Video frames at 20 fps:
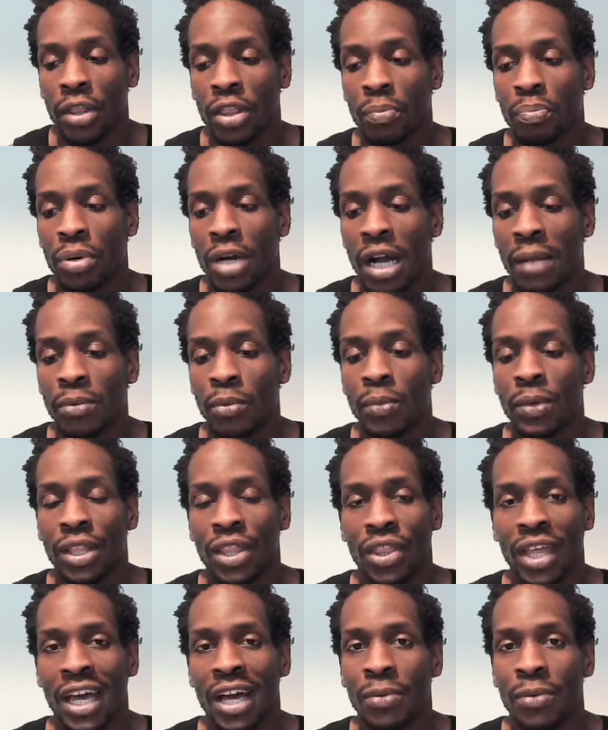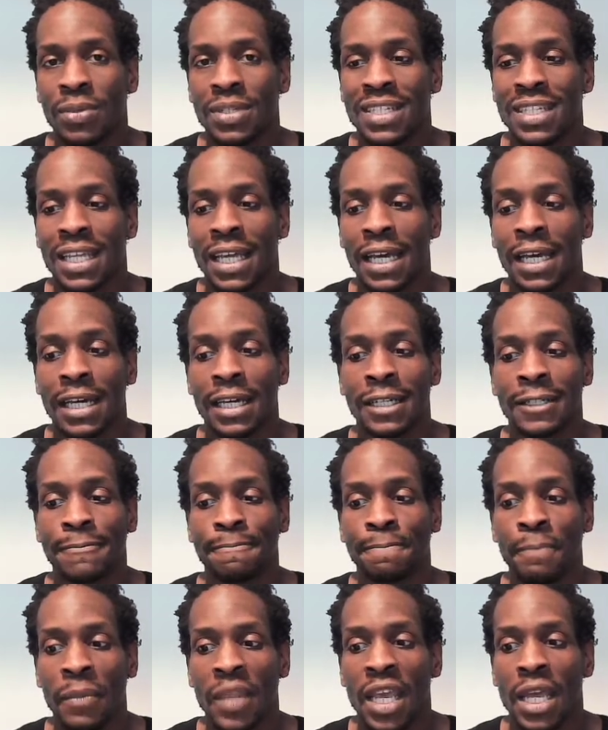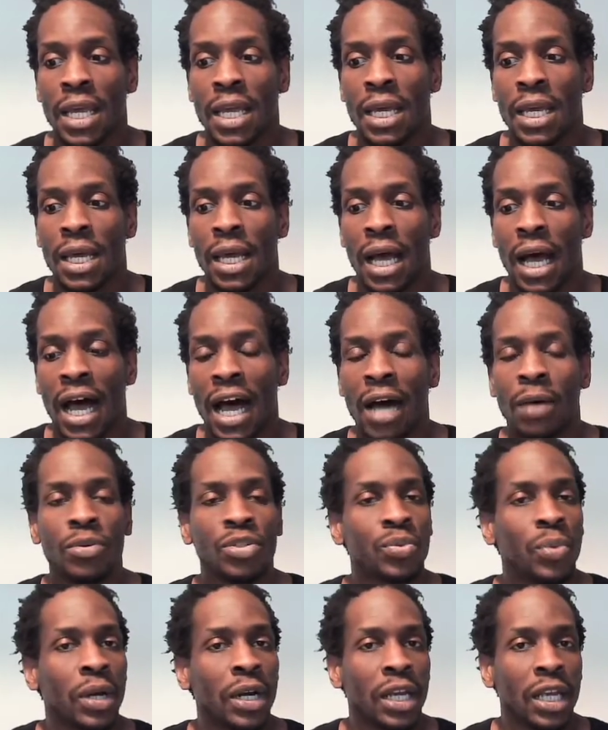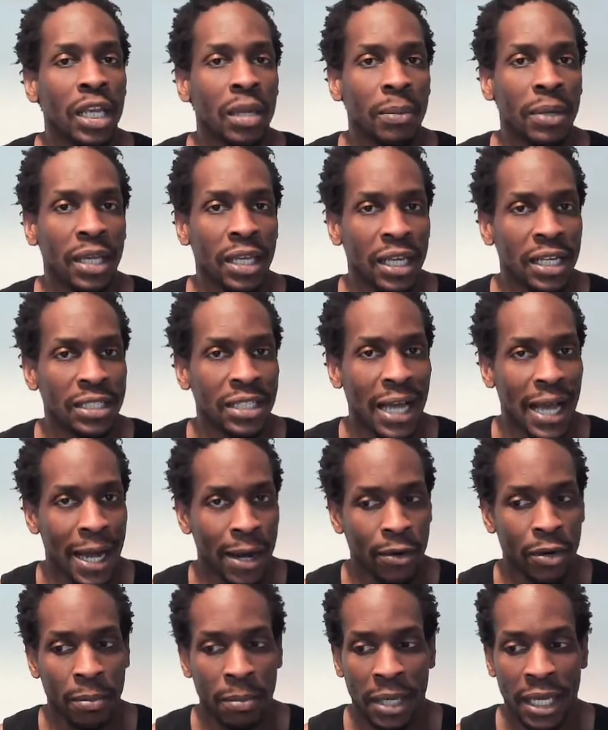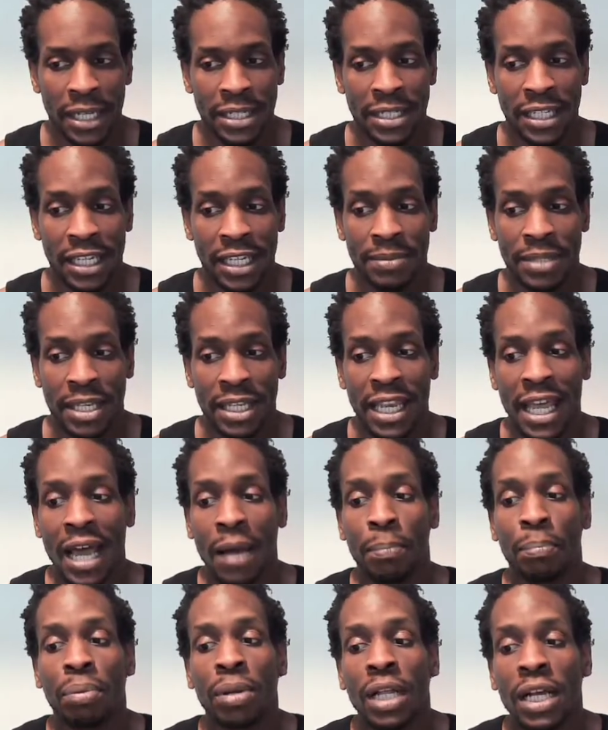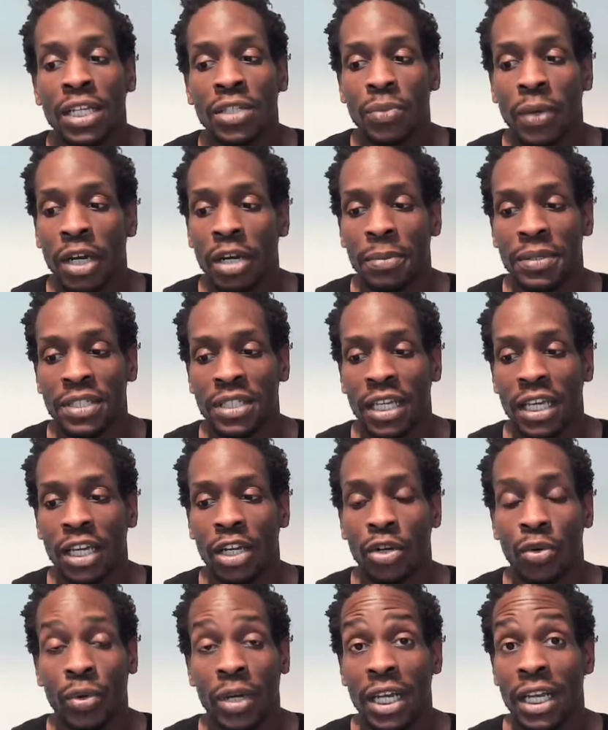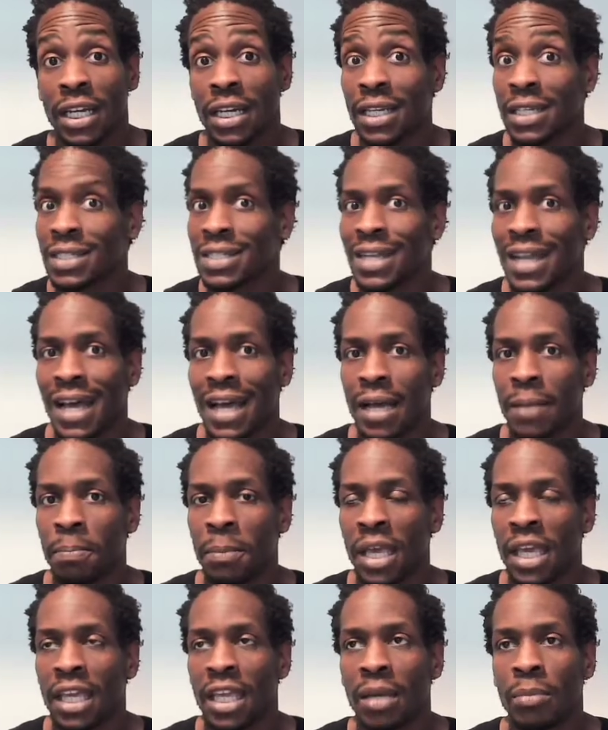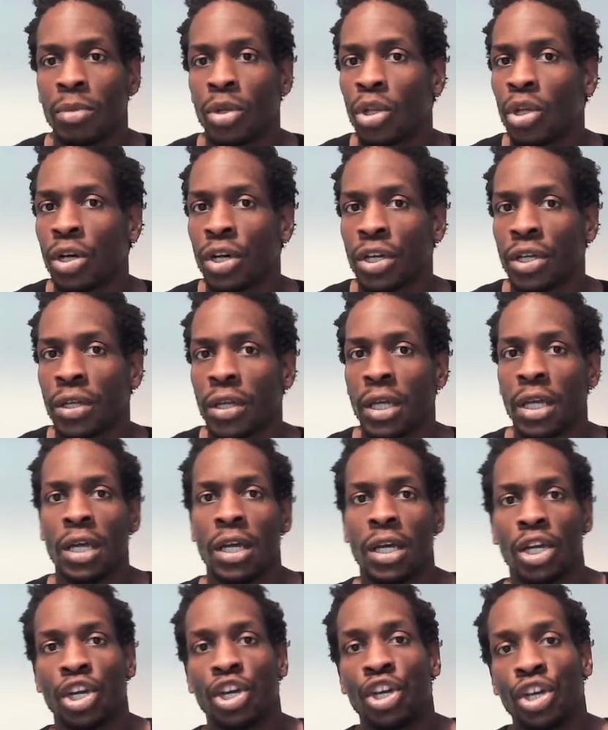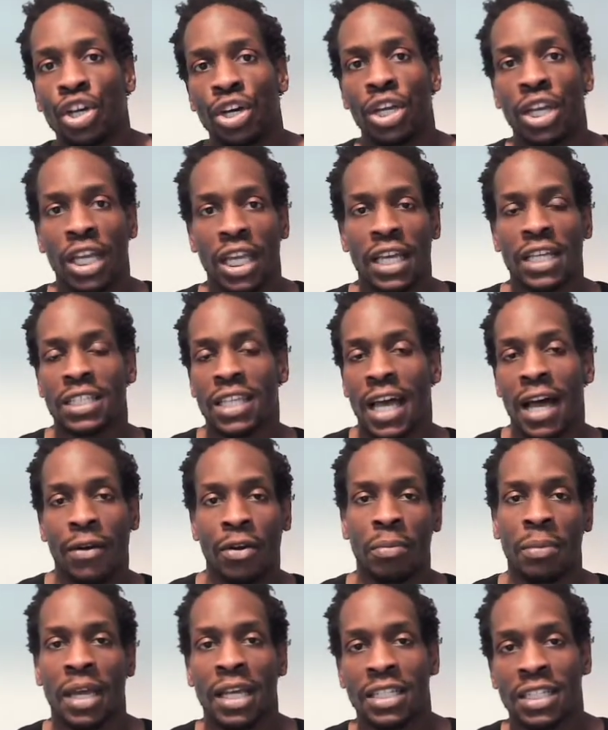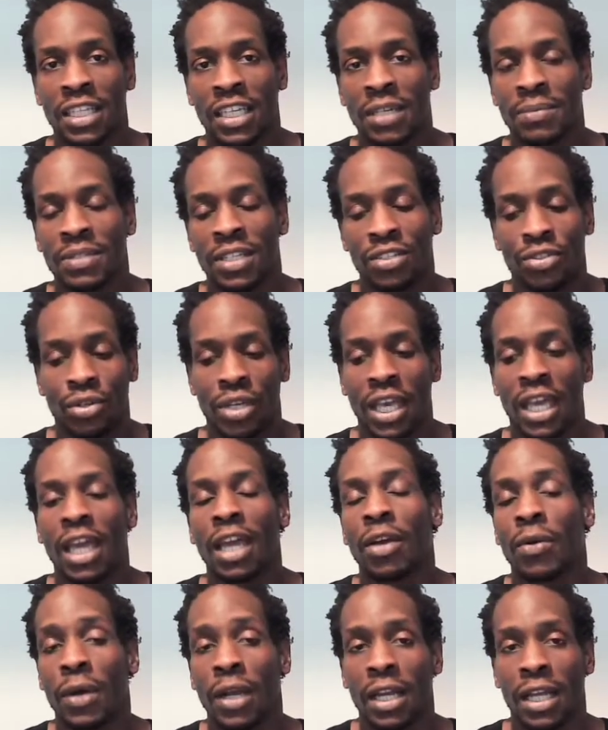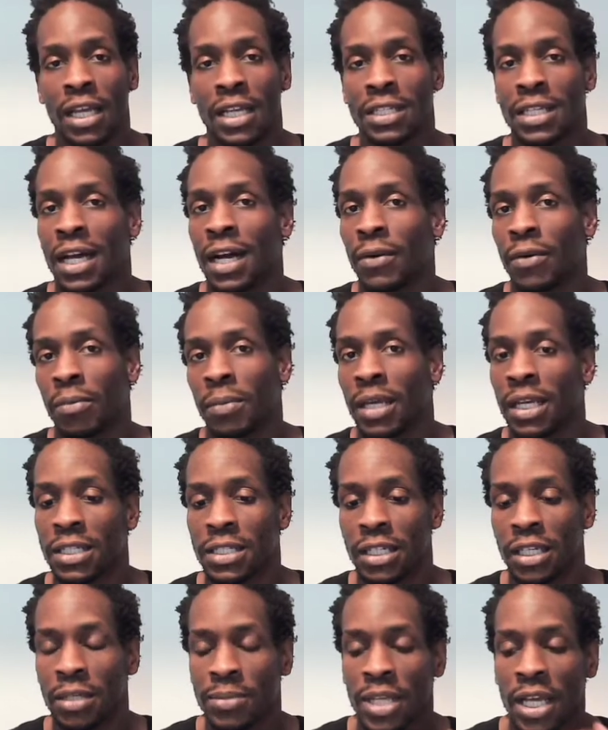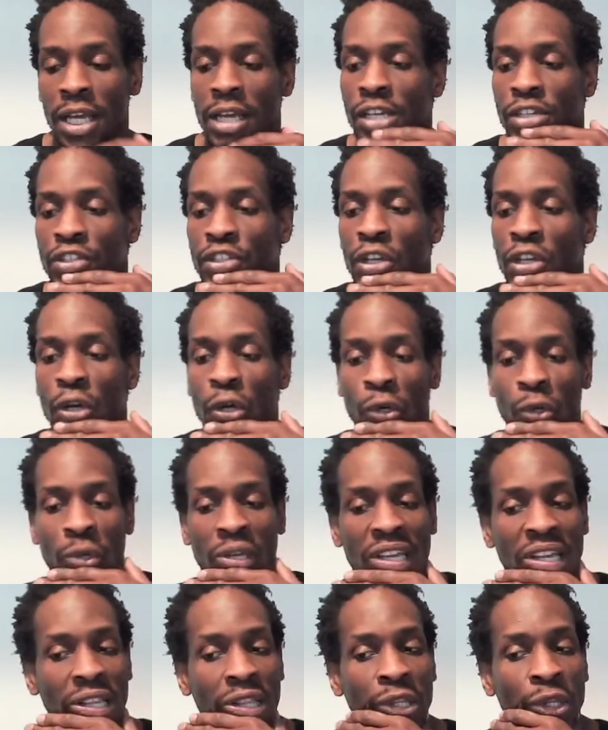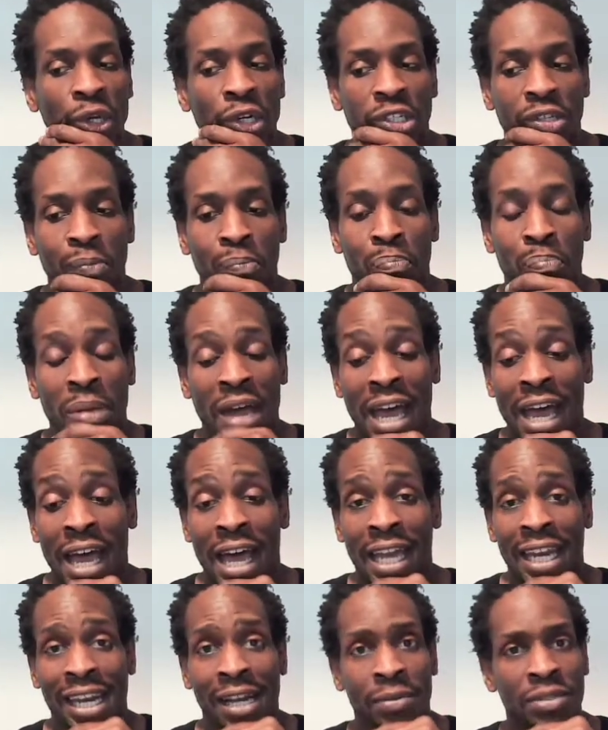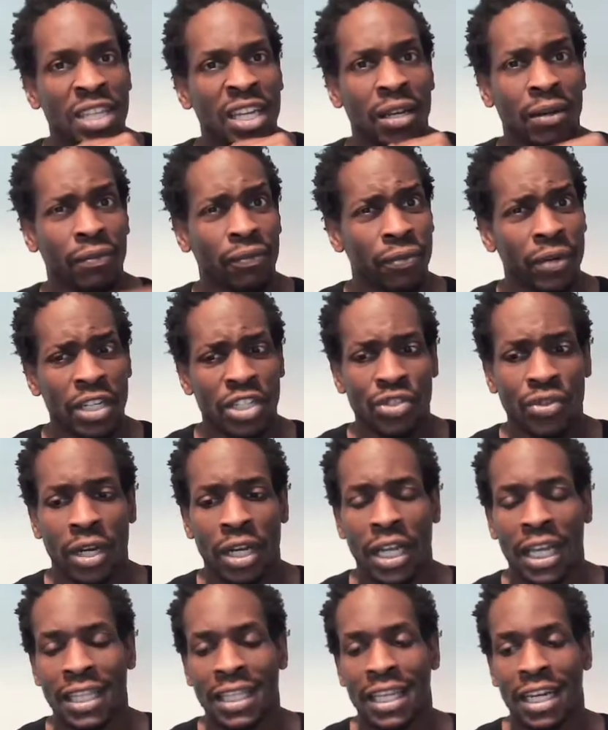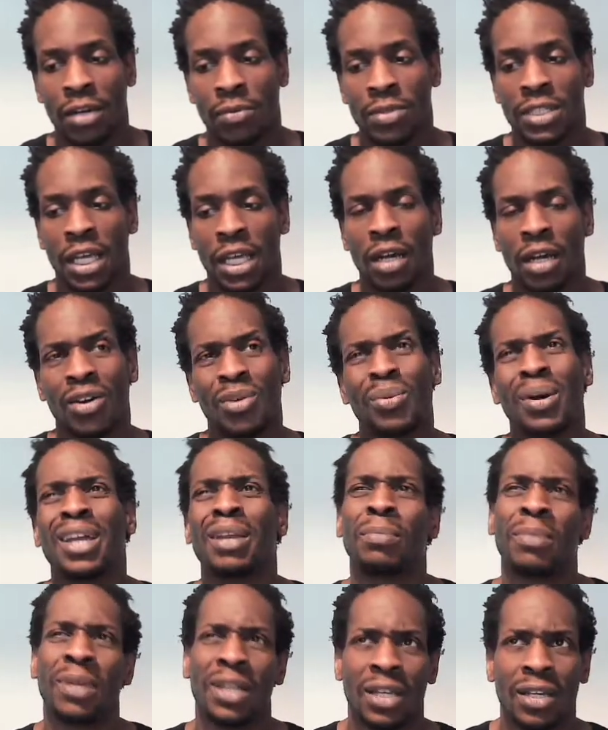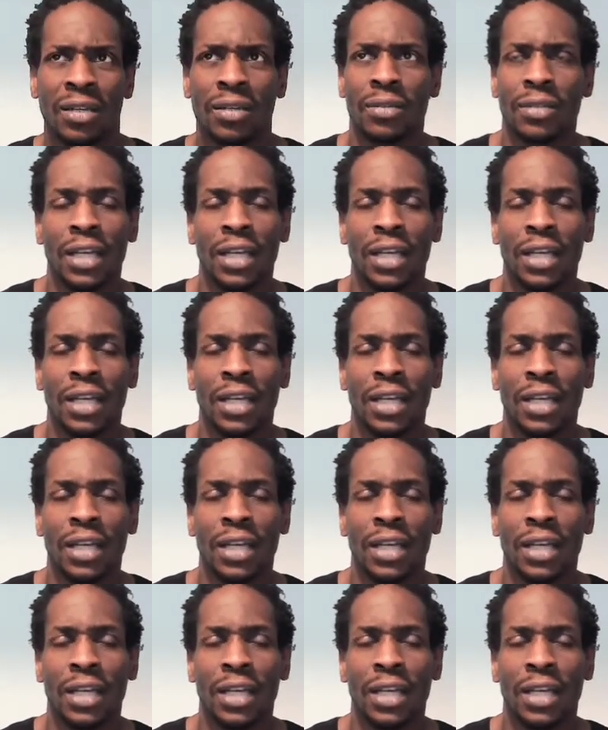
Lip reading: the problem with that was that I was running him against Aquaman teams, and that plus 100% crit does not make him look good against Aquaman teams since you can't crit against Aquaman teams. So he looked bad, and I was getting frustrated, and then I was like, oh, wait a minute.